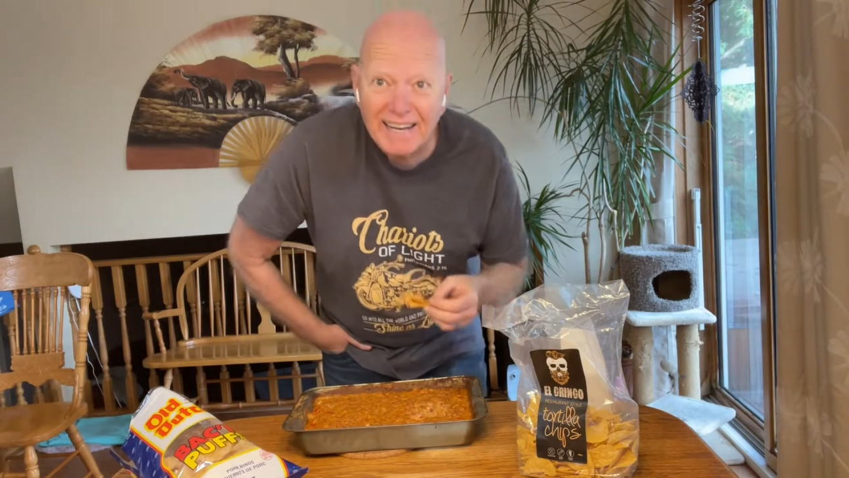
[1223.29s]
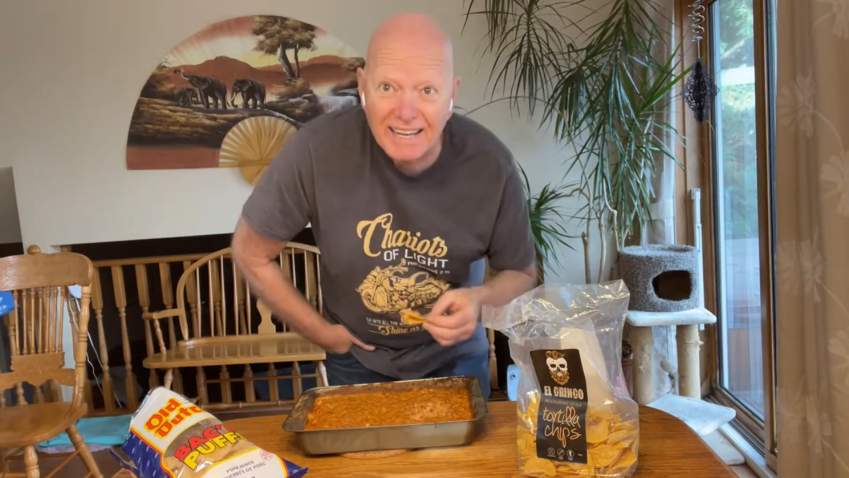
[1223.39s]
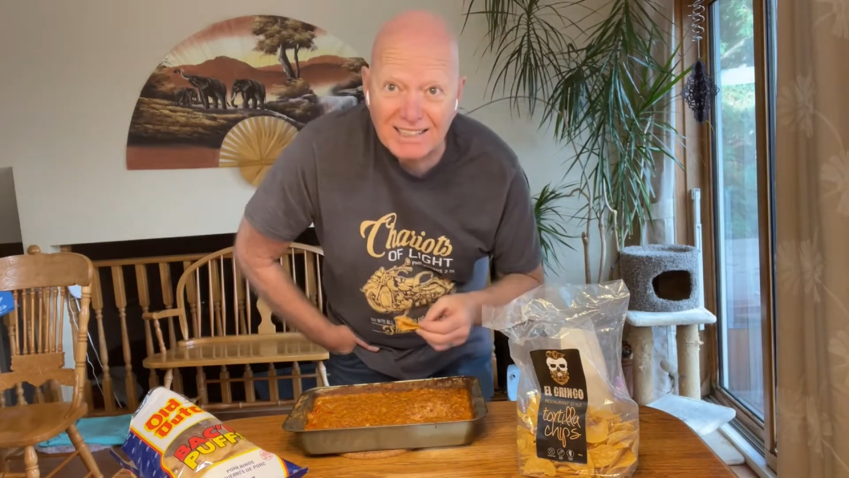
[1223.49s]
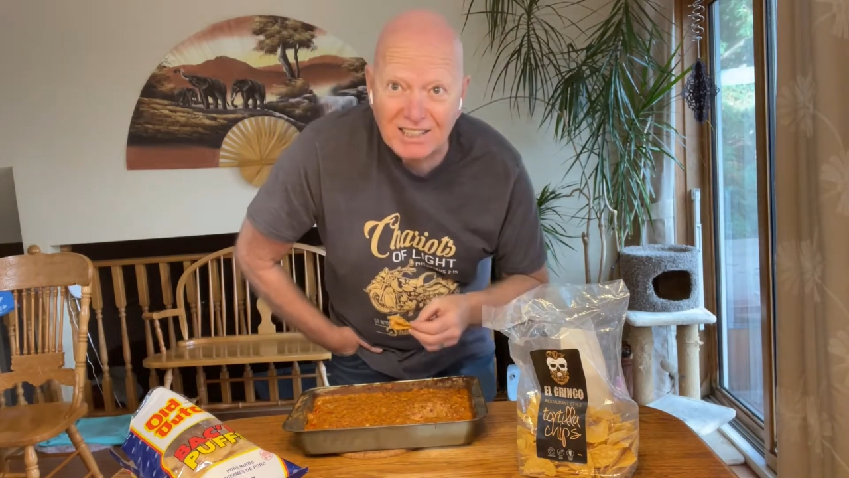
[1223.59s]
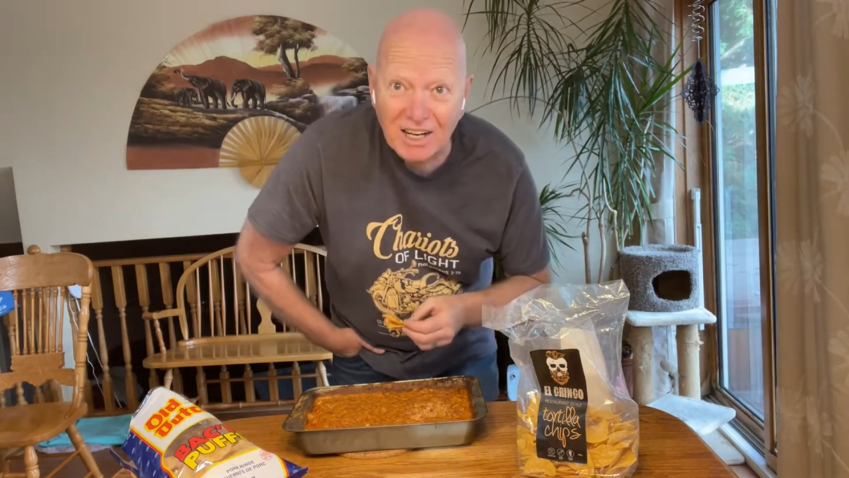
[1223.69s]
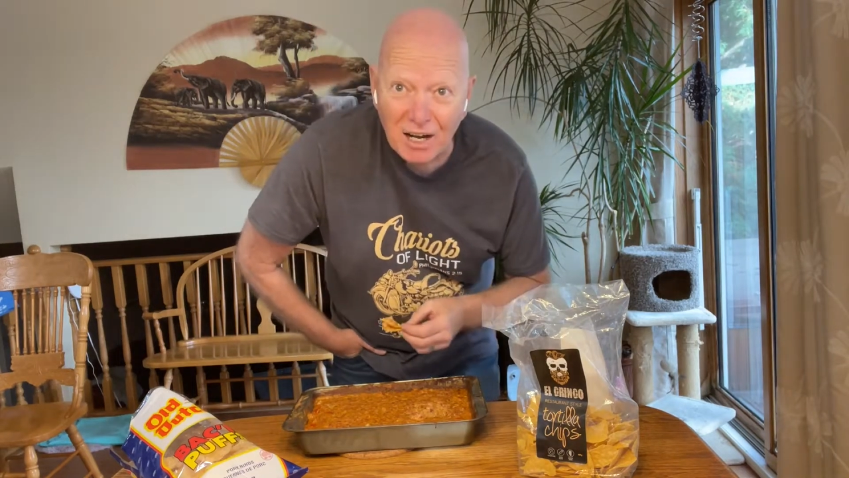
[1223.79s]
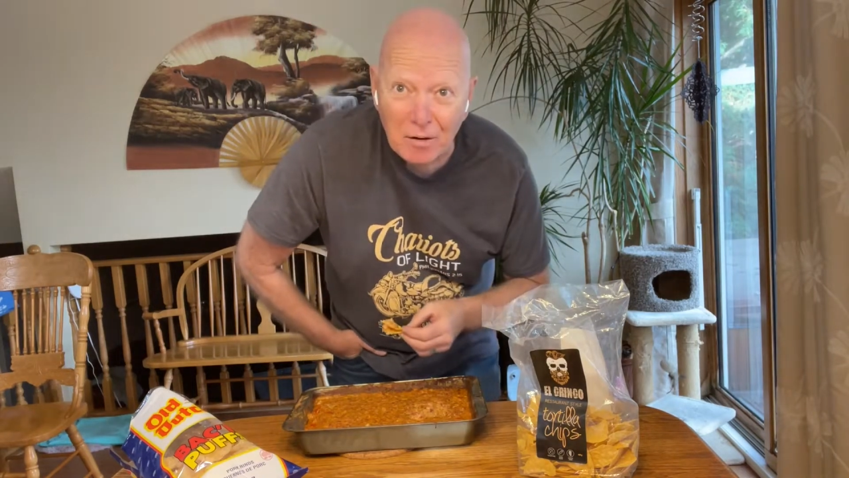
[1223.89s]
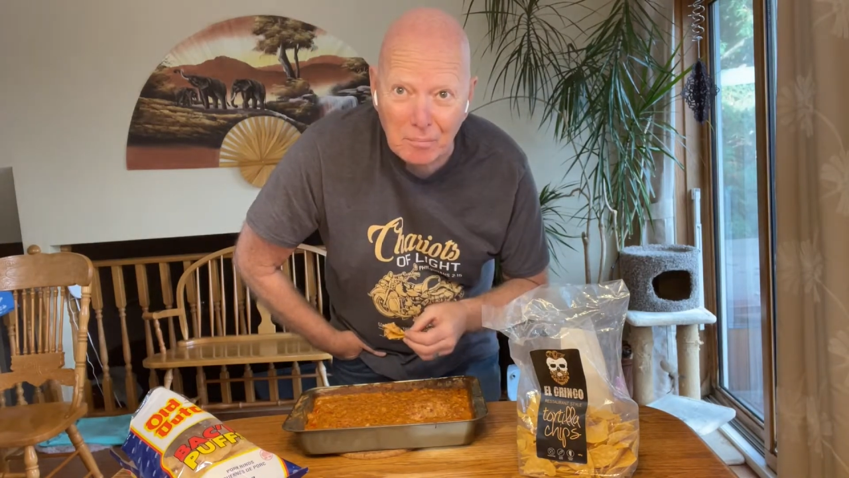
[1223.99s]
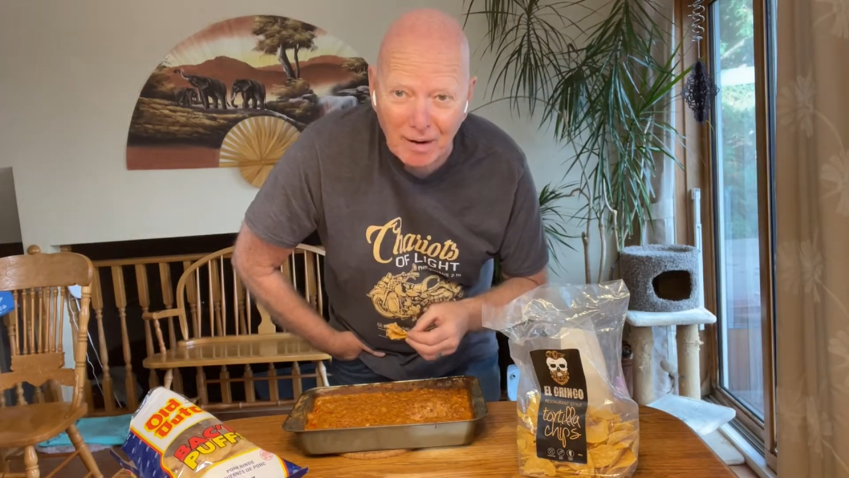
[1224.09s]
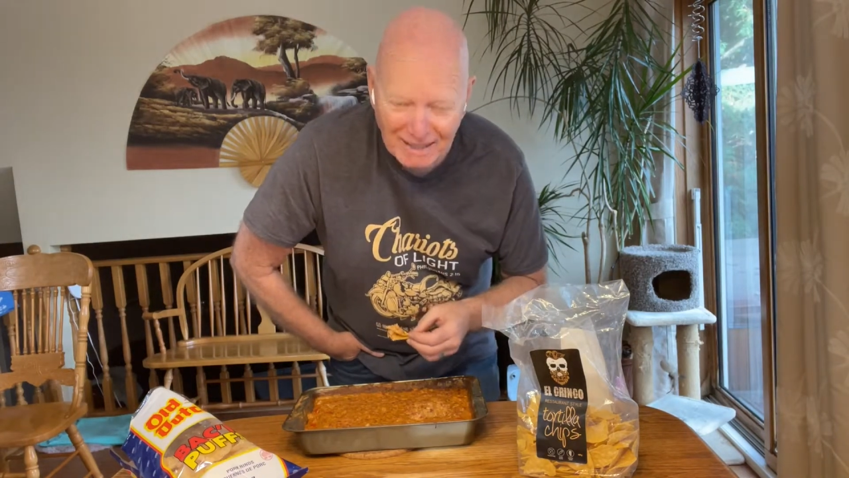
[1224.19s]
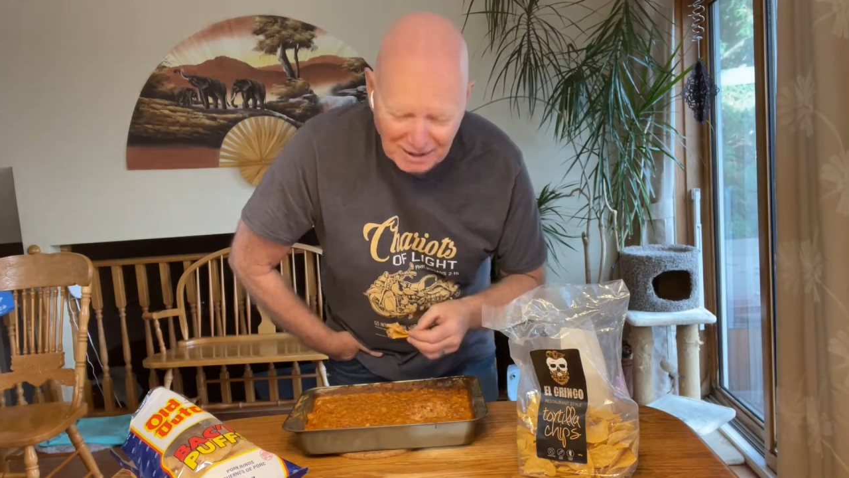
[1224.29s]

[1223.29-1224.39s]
it's got a bite